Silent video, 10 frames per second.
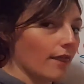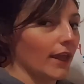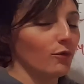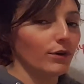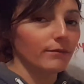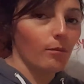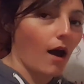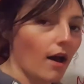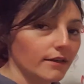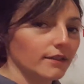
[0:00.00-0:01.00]
They were
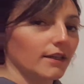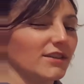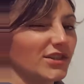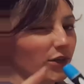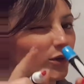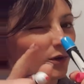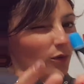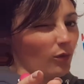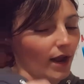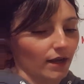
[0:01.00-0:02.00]
bought in
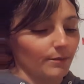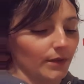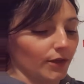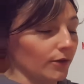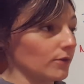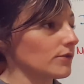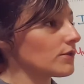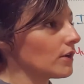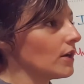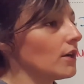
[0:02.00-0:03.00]
Chiconcuac because
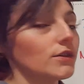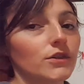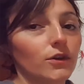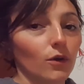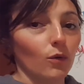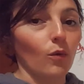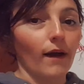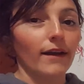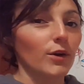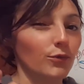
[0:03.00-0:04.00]

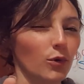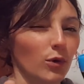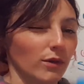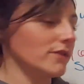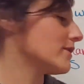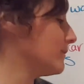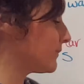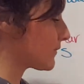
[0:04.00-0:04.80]
Chiconcuac rules.